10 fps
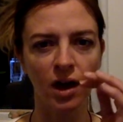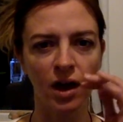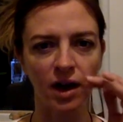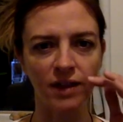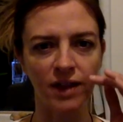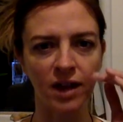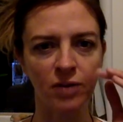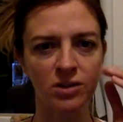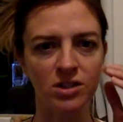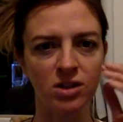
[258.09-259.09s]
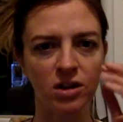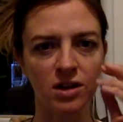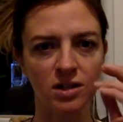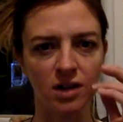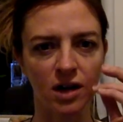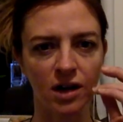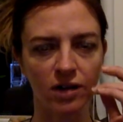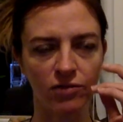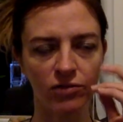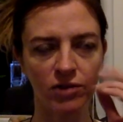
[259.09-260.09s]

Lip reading: and then it was starting to kind of